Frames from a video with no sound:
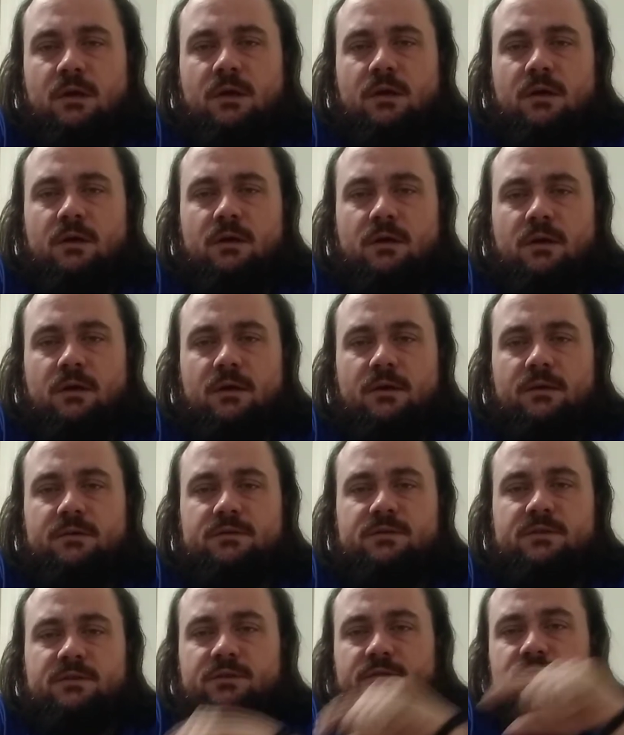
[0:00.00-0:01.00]
There's
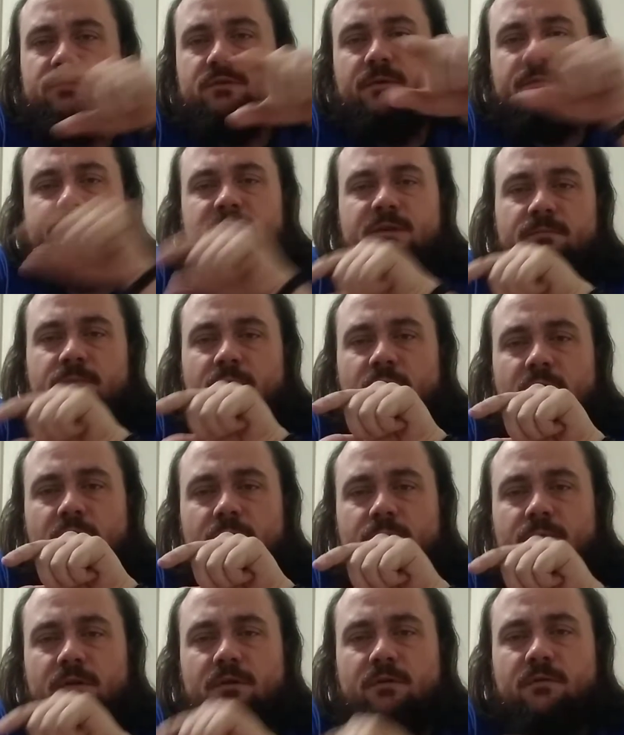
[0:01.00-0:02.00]
a description part
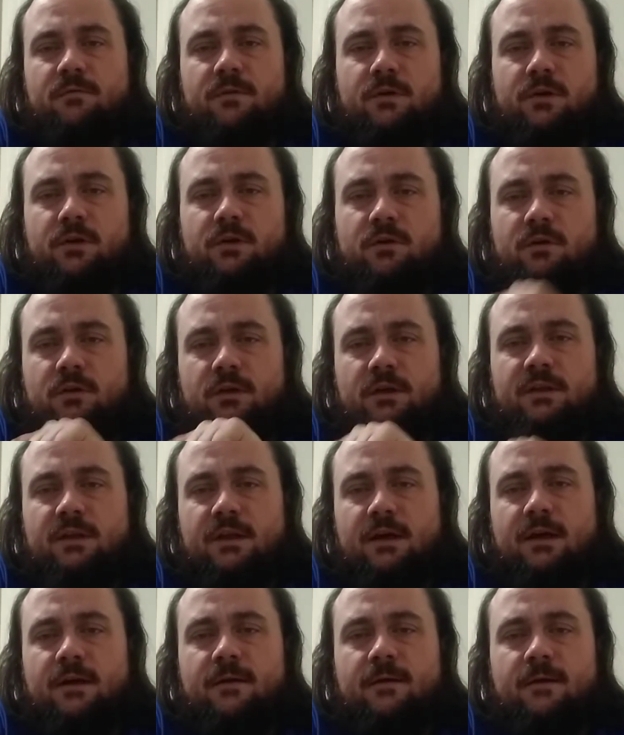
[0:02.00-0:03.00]
below the video. Click
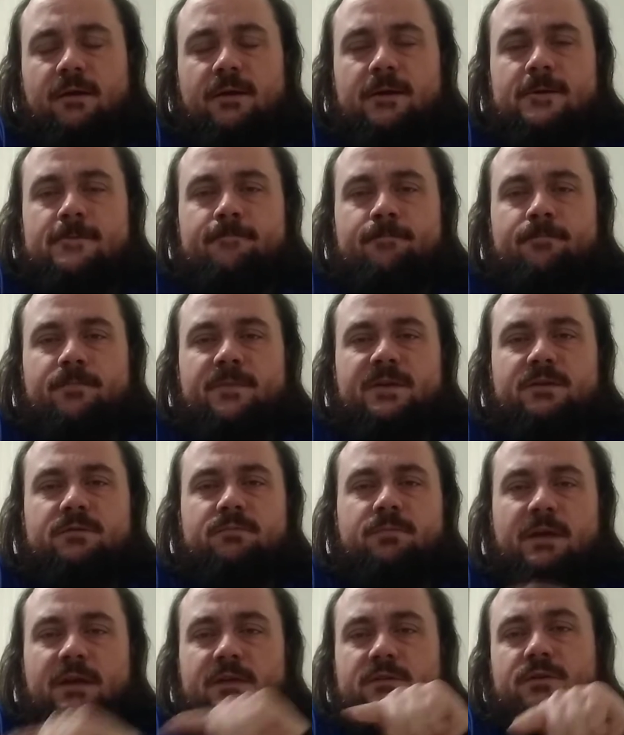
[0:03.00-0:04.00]
that. There's
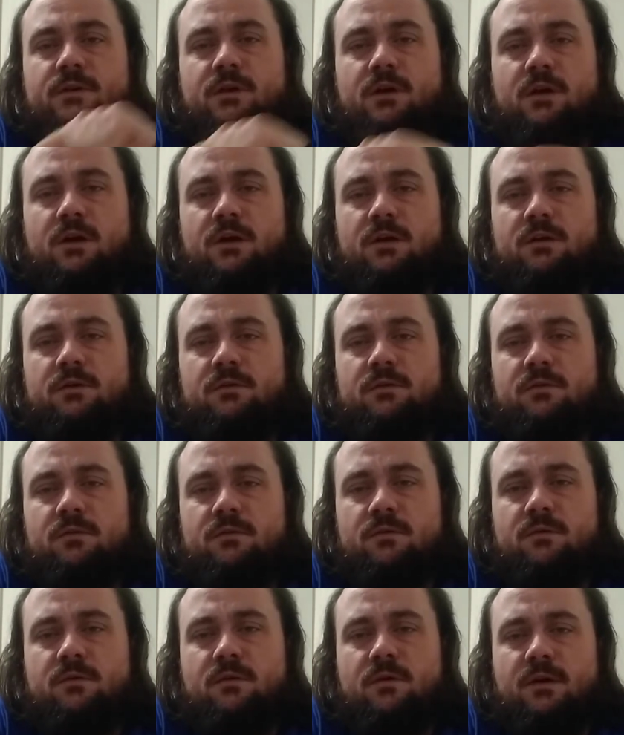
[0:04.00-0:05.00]
Patreon.
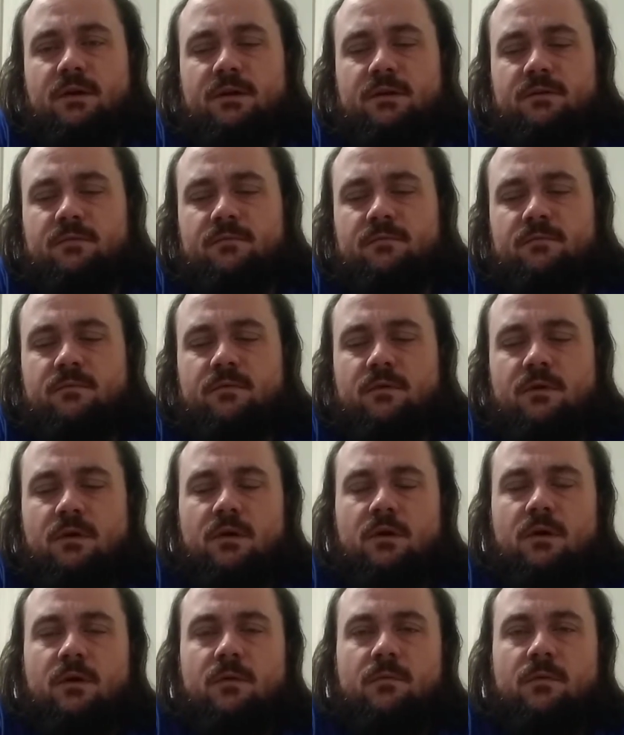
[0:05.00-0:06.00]
Go ahead and
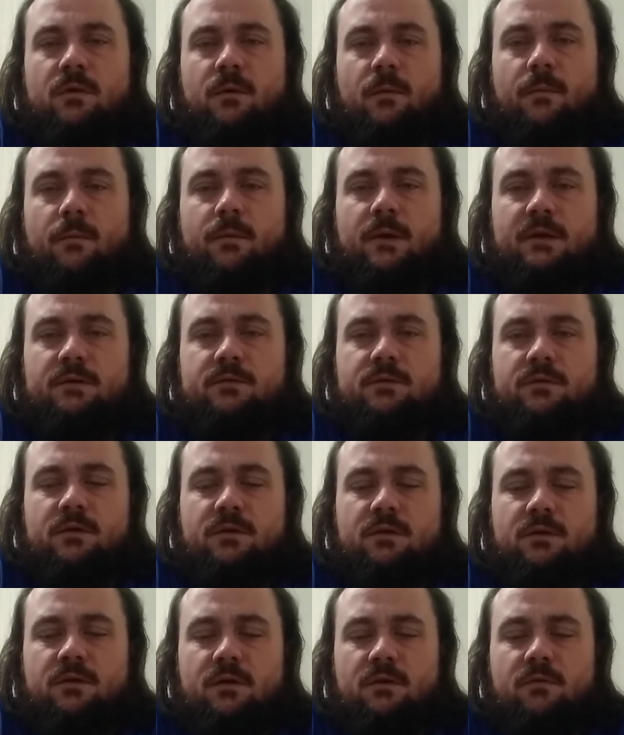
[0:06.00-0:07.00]
become a patron.
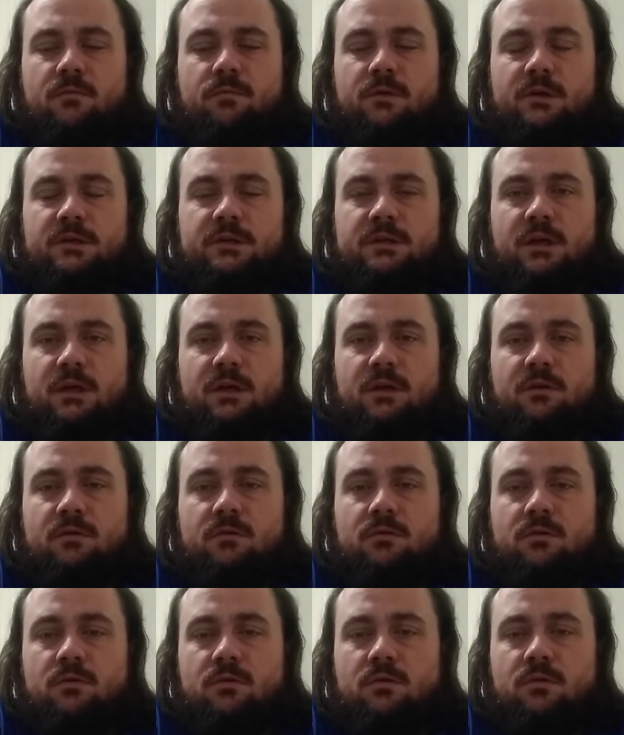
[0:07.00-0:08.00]
I'd appreciate it.
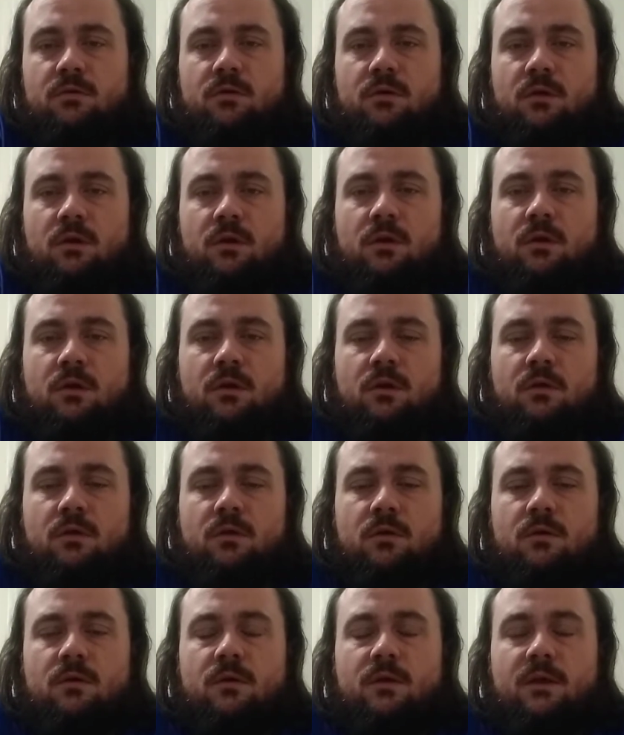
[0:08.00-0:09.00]

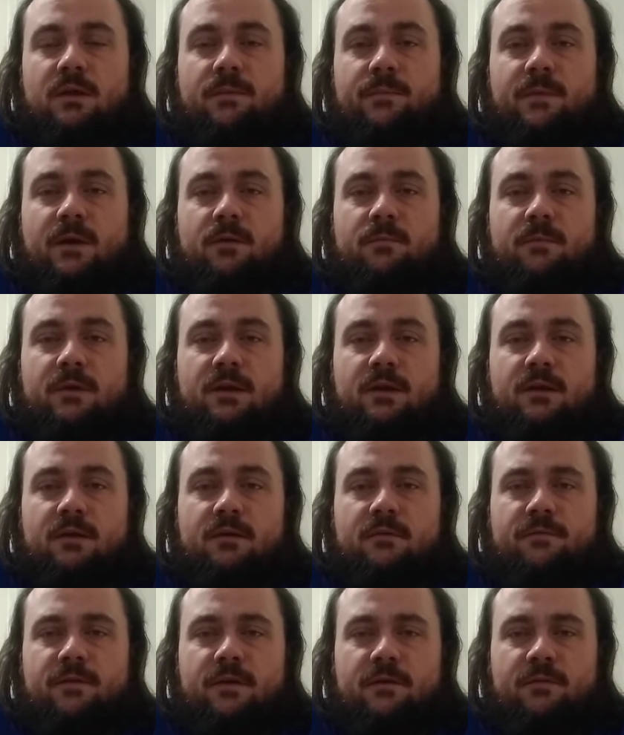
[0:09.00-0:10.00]
Email me
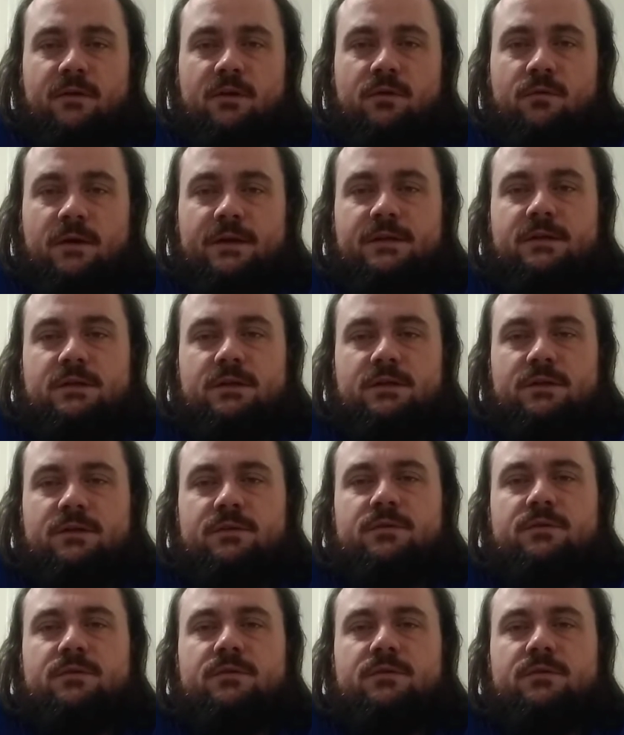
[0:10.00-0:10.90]
if you have any questions.